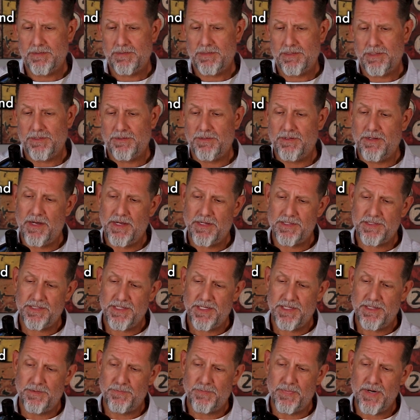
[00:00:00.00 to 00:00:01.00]
don't know how to
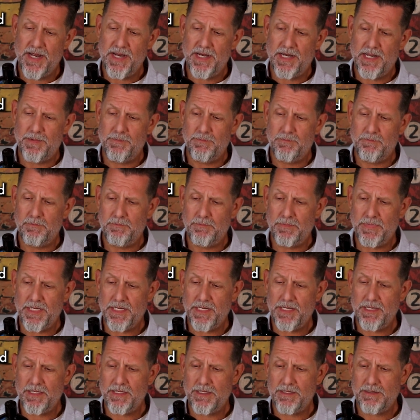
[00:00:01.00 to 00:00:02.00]
say the brand
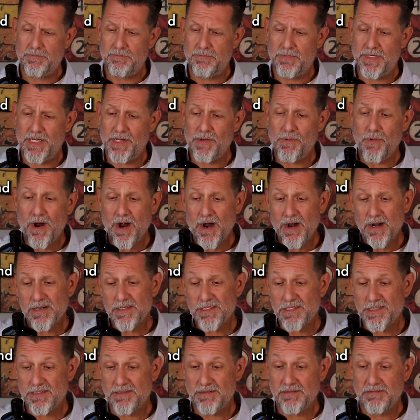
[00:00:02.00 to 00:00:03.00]
name,
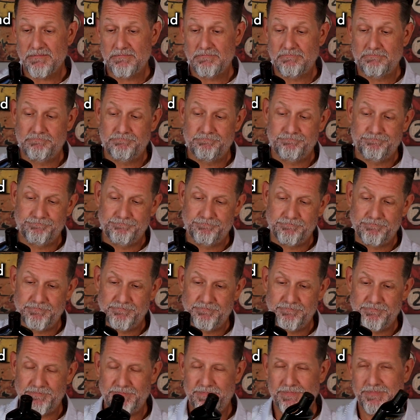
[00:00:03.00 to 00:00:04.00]
Miguars.
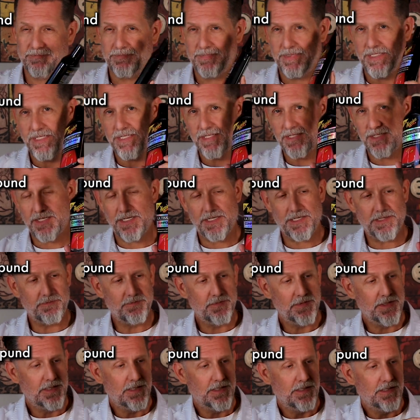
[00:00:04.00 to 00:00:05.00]
It's a
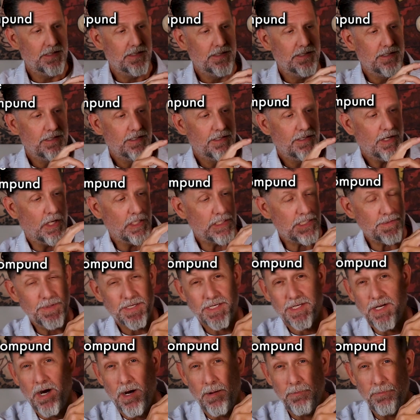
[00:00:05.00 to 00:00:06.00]

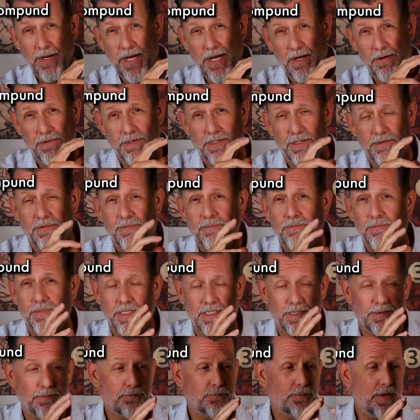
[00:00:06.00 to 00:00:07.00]
ultimate compound
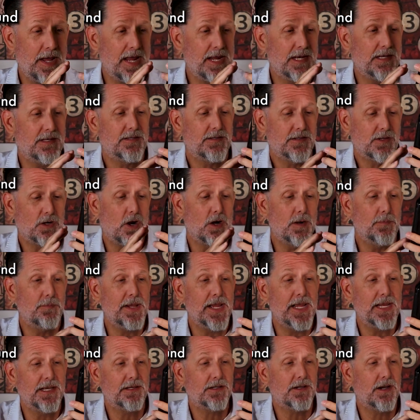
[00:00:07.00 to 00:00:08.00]
car
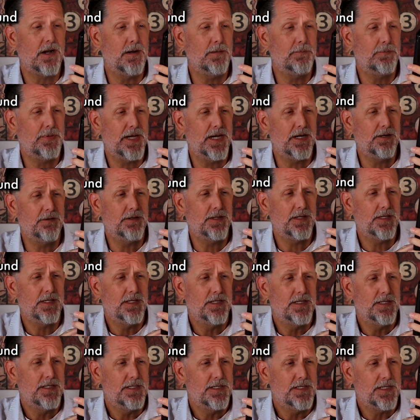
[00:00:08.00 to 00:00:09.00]
paint compound.
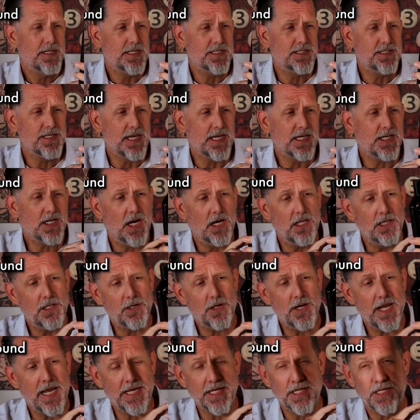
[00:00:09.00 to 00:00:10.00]
It's a
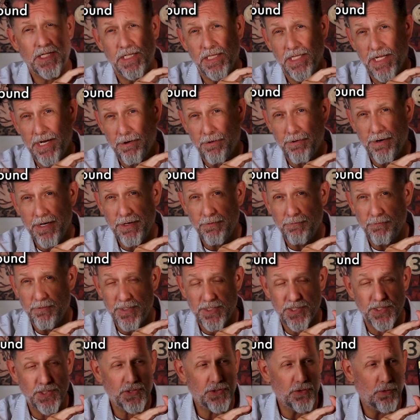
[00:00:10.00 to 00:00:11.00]
color and clarity
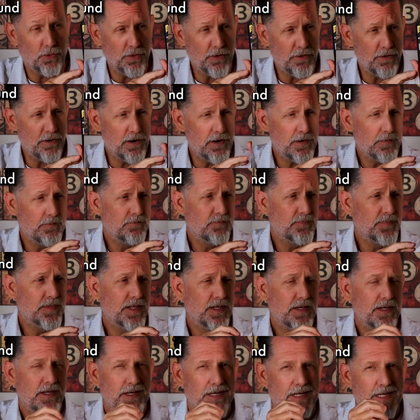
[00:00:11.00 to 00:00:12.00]
restorer.
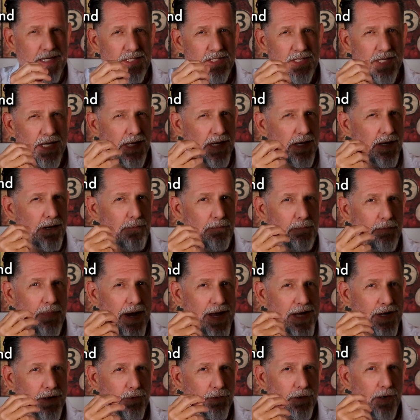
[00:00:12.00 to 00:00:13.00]
It's like a
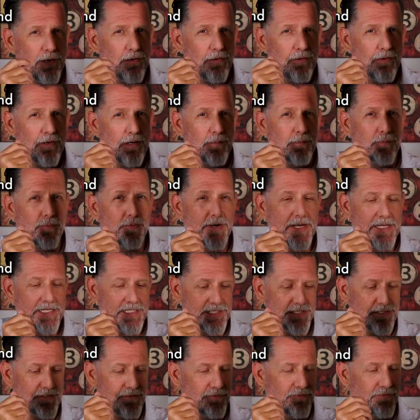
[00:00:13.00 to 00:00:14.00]
micro
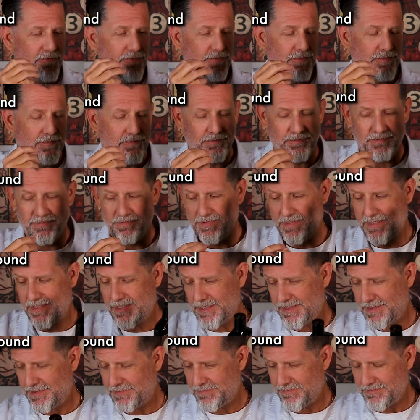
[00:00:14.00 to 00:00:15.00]
abrasive
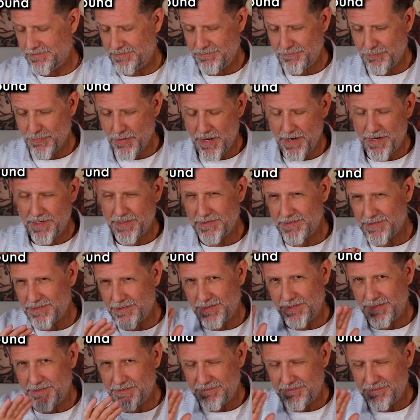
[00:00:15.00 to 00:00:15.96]
product, so